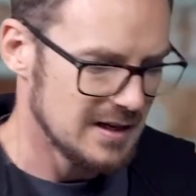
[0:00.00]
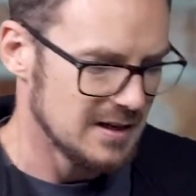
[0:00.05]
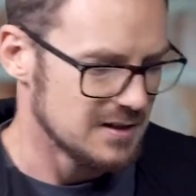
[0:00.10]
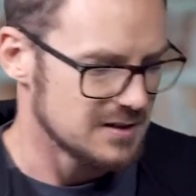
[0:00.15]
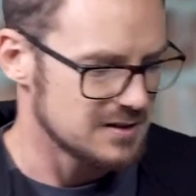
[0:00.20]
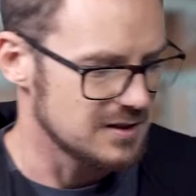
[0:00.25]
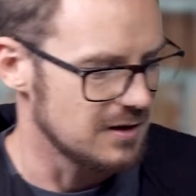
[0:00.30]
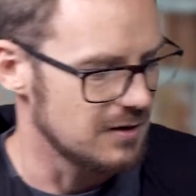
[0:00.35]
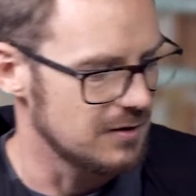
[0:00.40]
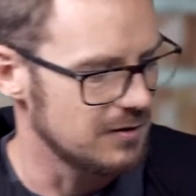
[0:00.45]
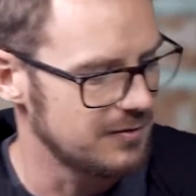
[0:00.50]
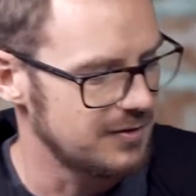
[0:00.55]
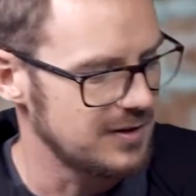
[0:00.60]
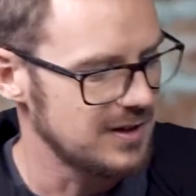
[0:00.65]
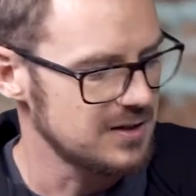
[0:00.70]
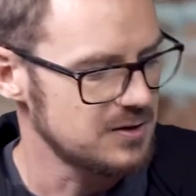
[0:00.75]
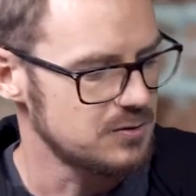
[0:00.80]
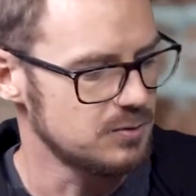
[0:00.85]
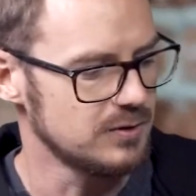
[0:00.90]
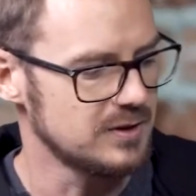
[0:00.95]
So
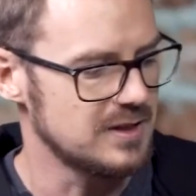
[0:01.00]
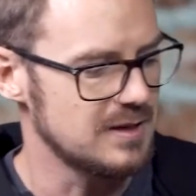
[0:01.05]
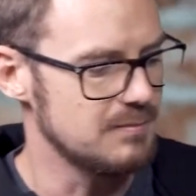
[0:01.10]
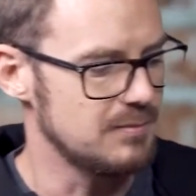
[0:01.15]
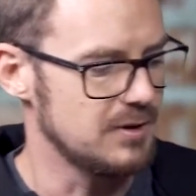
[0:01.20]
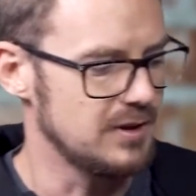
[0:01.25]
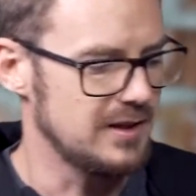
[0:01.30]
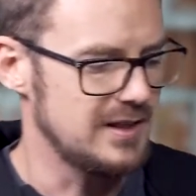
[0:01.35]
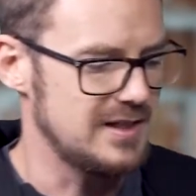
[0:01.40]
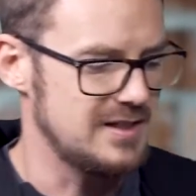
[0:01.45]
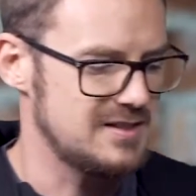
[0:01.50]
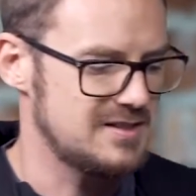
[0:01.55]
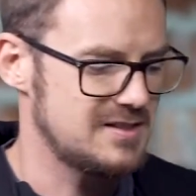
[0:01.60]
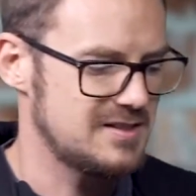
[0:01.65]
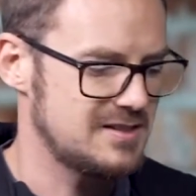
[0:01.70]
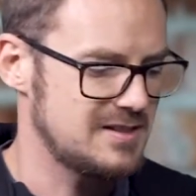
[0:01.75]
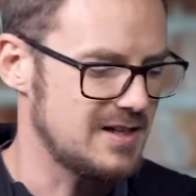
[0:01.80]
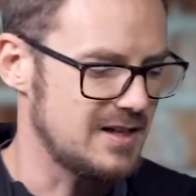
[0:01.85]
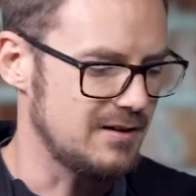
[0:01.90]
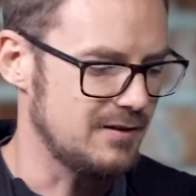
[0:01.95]
the actual gimbal
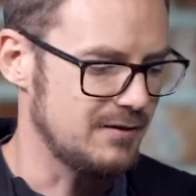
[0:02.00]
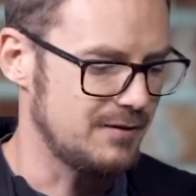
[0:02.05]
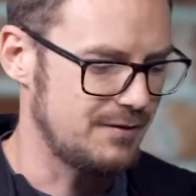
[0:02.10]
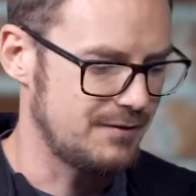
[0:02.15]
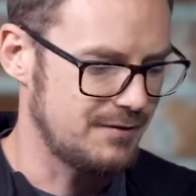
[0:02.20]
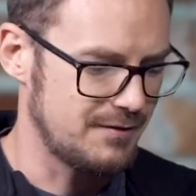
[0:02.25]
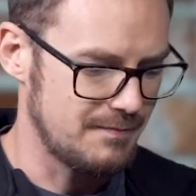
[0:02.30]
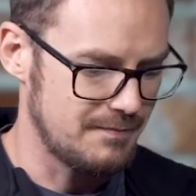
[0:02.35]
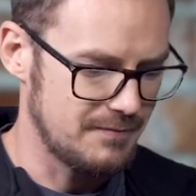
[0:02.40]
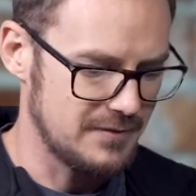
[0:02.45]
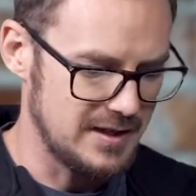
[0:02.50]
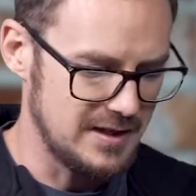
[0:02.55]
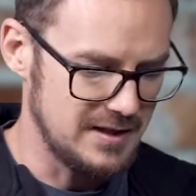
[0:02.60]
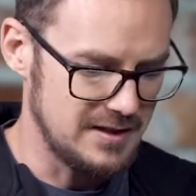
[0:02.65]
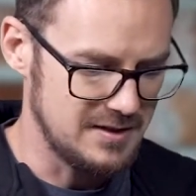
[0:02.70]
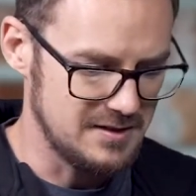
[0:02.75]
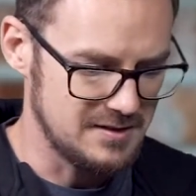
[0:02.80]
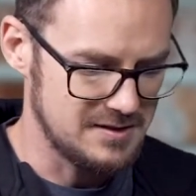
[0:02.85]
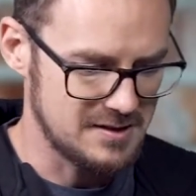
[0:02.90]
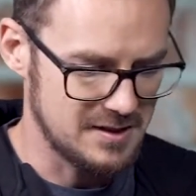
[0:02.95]
itself
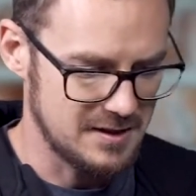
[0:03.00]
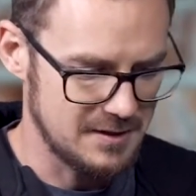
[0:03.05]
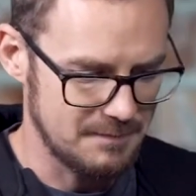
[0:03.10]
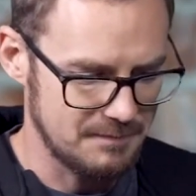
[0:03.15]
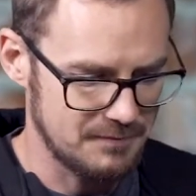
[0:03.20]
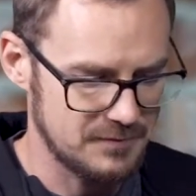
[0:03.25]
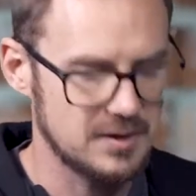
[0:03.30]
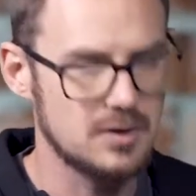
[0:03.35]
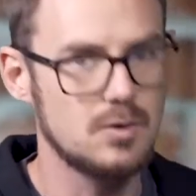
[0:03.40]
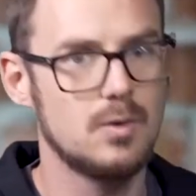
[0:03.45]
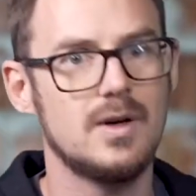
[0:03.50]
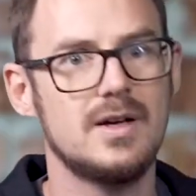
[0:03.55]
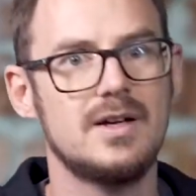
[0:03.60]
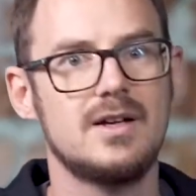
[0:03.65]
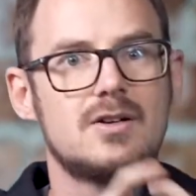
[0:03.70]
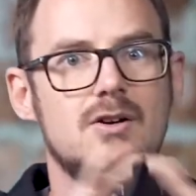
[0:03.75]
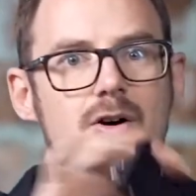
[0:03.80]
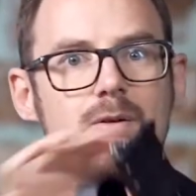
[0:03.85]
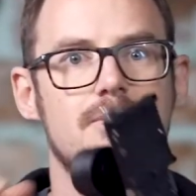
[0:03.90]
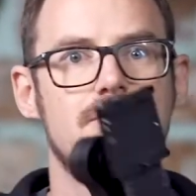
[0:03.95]
is quite
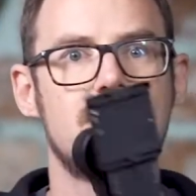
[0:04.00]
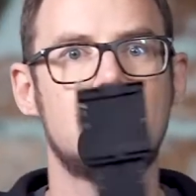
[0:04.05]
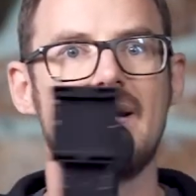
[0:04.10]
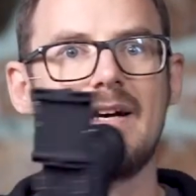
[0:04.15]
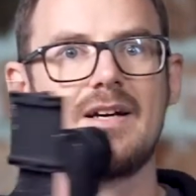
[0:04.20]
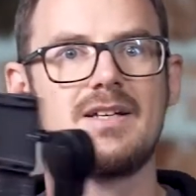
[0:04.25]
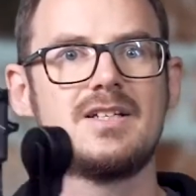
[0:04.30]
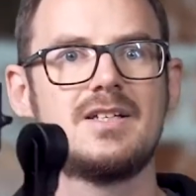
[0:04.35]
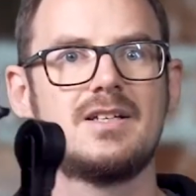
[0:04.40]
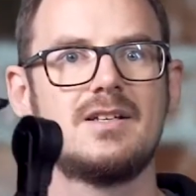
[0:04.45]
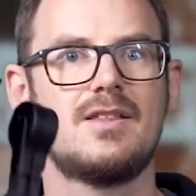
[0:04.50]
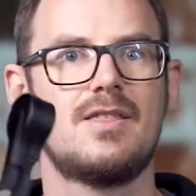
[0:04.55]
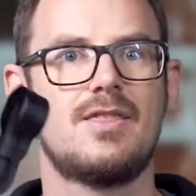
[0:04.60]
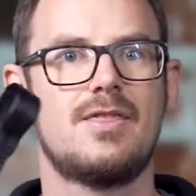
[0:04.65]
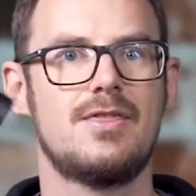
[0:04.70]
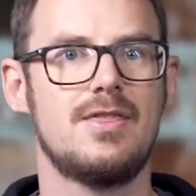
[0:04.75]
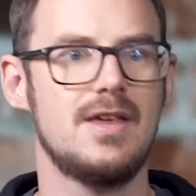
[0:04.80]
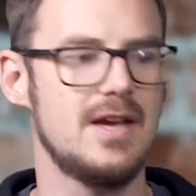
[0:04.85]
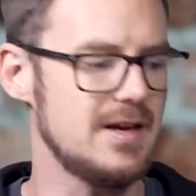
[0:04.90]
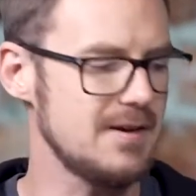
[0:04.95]
a compact
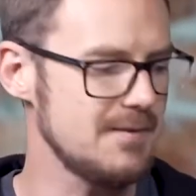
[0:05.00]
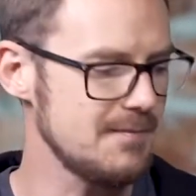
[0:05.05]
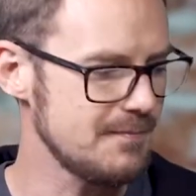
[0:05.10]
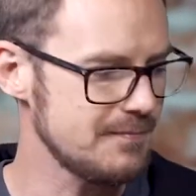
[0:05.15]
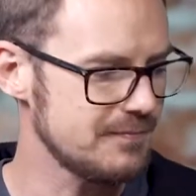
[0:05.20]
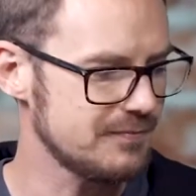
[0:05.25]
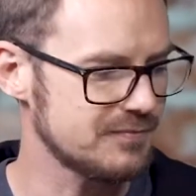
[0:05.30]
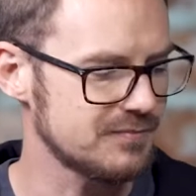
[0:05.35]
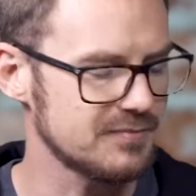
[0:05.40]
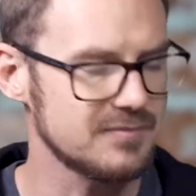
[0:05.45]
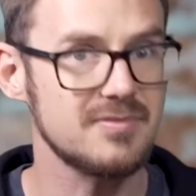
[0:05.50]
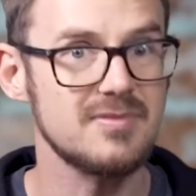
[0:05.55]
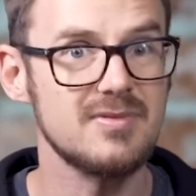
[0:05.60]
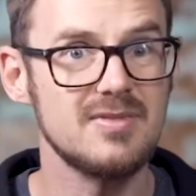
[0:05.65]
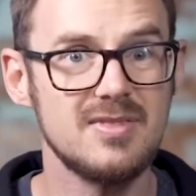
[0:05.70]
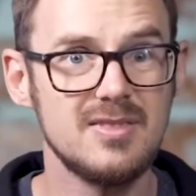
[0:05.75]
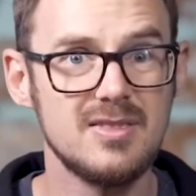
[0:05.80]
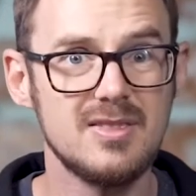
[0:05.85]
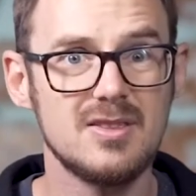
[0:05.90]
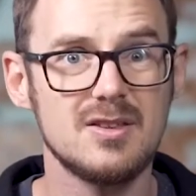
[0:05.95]
thing.
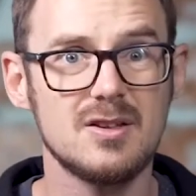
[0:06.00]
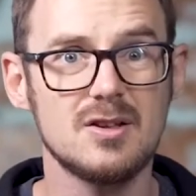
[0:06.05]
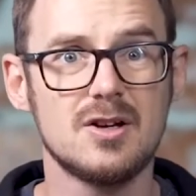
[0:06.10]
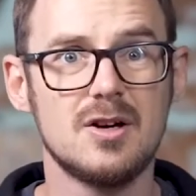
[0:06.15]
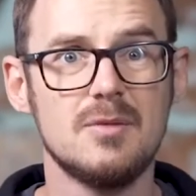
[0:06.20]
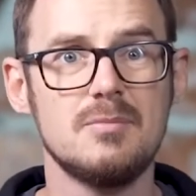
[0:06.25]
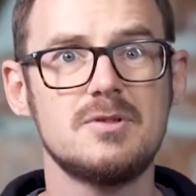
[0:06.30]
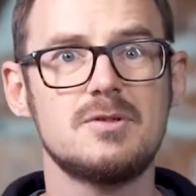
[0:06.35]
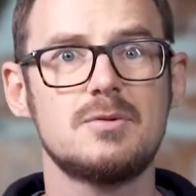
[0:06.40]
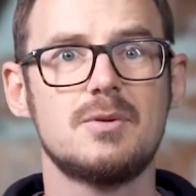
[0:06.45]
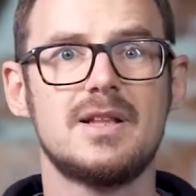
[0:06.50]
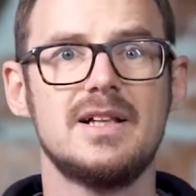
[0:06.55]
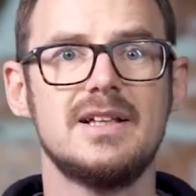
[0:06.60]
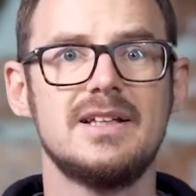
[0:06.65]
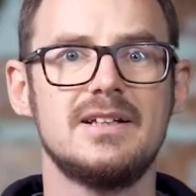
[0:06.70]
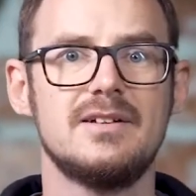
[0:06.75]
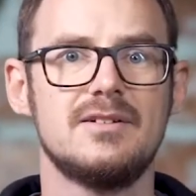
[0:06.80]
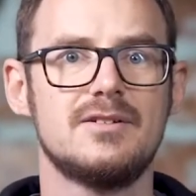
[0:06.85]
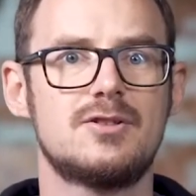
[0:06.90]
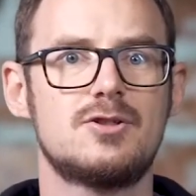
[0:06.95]
Comes with a
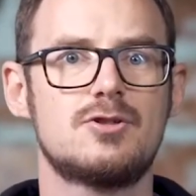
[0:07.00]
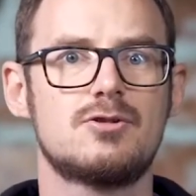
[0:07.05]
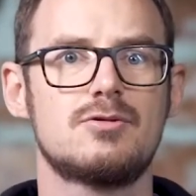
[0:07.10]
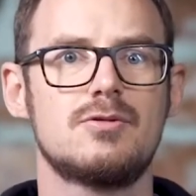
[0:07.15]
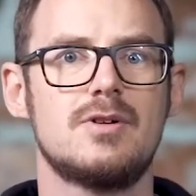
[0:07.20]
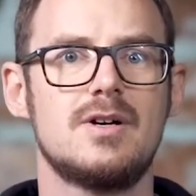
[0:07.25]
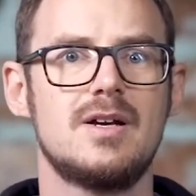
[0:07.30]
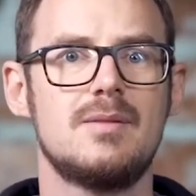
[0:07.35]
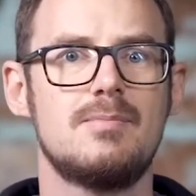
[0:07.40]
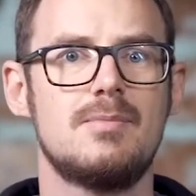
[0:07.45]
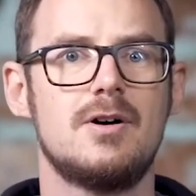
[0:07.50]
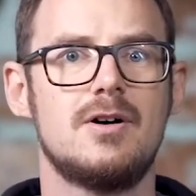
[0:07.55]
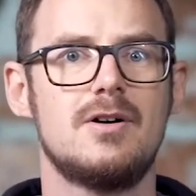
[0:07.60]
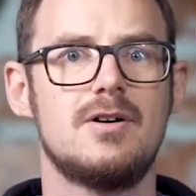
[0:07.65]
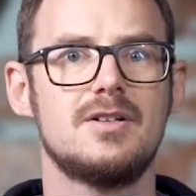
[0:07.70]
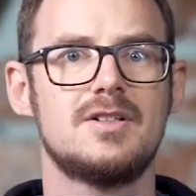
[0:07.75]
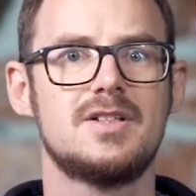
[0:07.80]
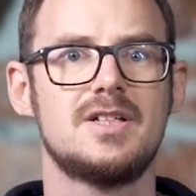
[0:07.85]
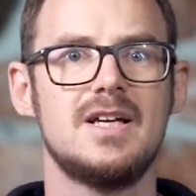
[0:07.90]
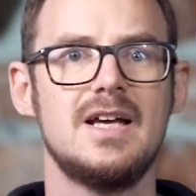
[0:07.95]
little
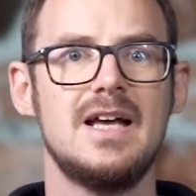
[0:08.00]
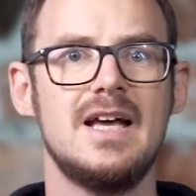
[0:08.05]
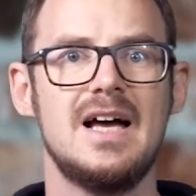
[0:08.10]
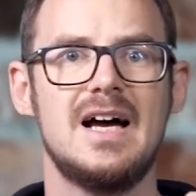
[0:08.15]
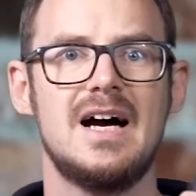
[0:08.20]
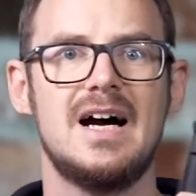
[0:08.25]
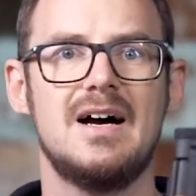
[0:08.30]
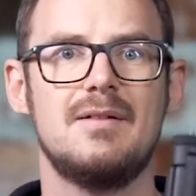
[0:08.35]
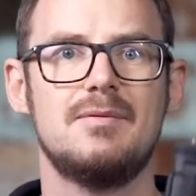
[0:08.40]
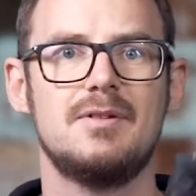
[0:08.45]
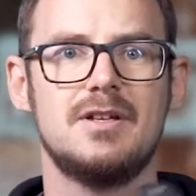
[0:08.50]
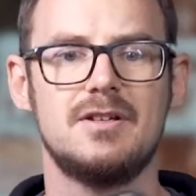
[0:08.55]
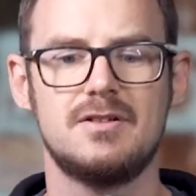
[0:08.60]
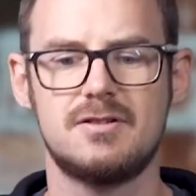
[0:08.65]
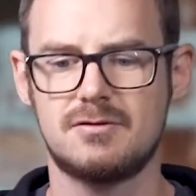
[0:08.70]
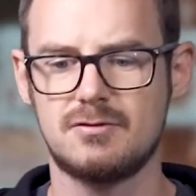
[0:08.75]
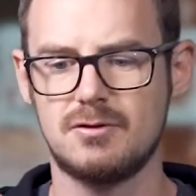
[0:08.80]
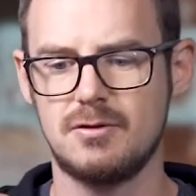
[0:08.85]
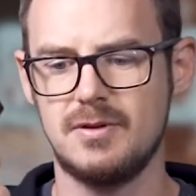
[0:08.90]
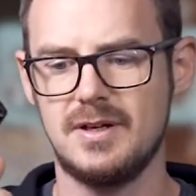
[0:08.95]
tripod that you
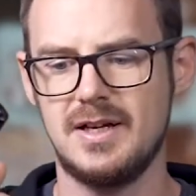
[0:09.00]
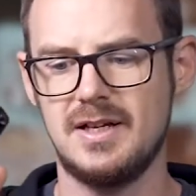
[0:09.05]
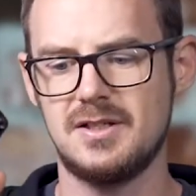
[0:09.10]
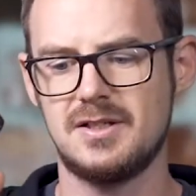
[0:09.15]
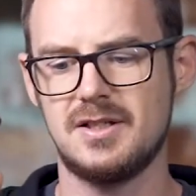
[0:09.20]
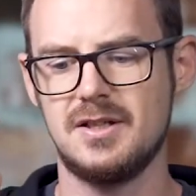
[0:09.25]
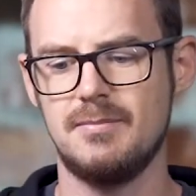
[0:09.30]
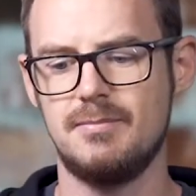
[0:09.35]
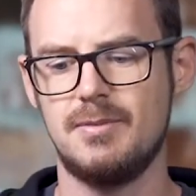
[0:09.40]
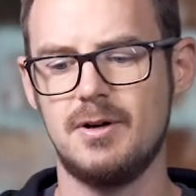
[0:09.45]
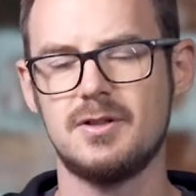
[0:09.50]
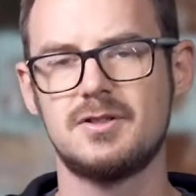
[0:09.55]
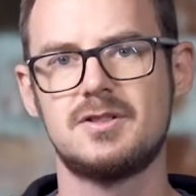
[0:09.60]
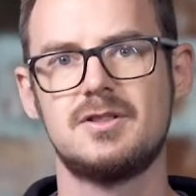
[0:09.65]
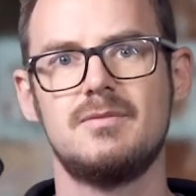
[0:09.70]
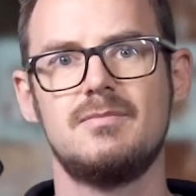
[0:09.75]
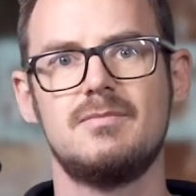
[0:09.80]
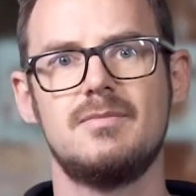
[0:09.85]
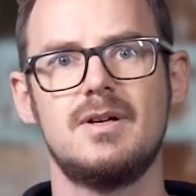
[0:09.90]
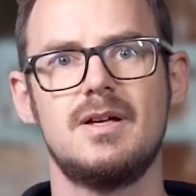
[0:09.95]
screw into the
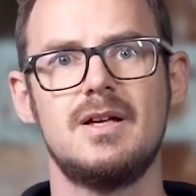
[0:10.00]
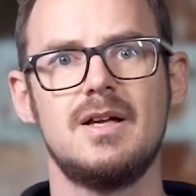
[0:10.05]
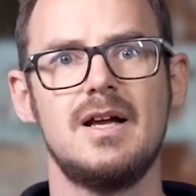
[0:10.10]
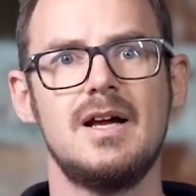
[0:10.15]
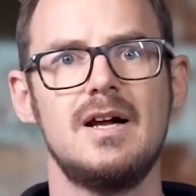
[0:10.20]
bottom